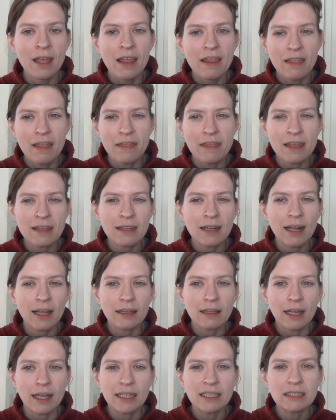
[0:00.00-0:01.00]
The thing that I
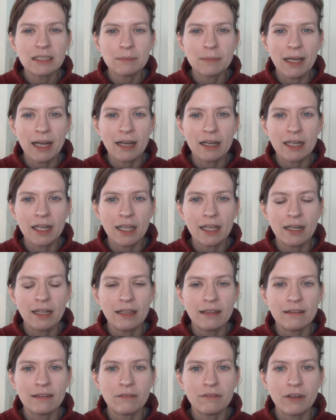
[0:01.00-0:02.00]
liked about it,
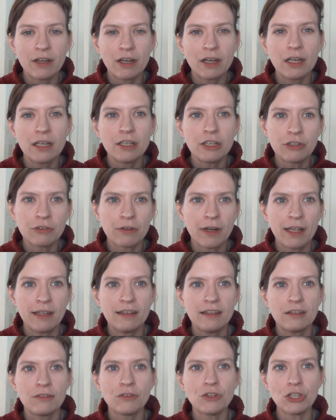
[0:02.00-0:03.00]
it's a very
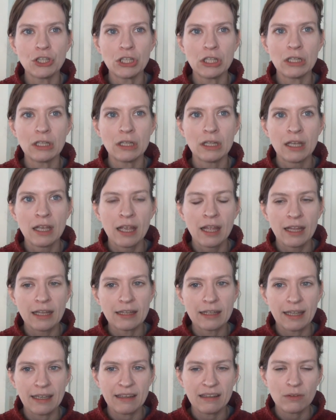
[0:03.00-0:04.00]
graceful
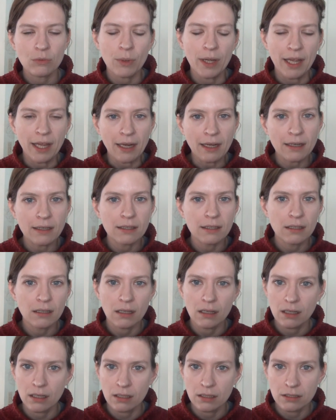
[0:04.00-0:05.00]
lace weight
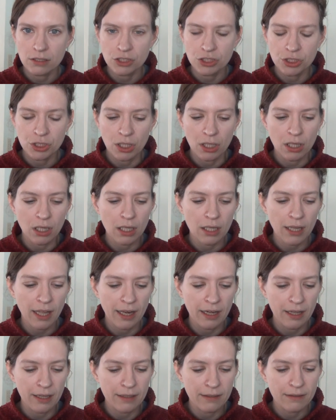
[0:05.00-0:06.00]
shawl,
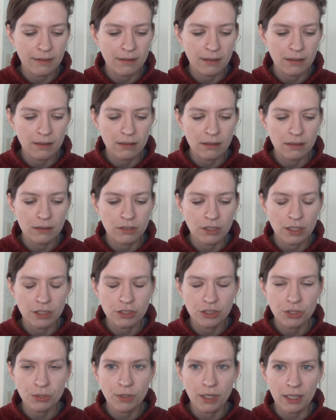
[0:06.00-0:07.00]
and it's
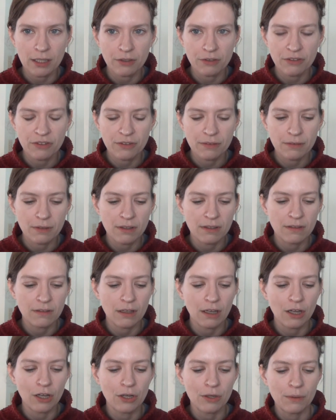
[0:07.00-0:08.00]
2 colors.
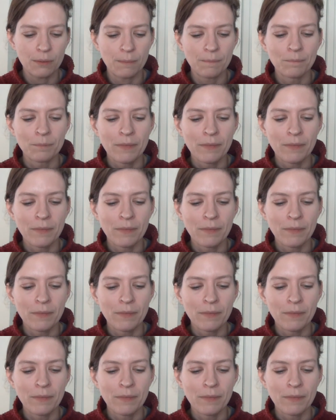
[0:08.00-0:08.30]
So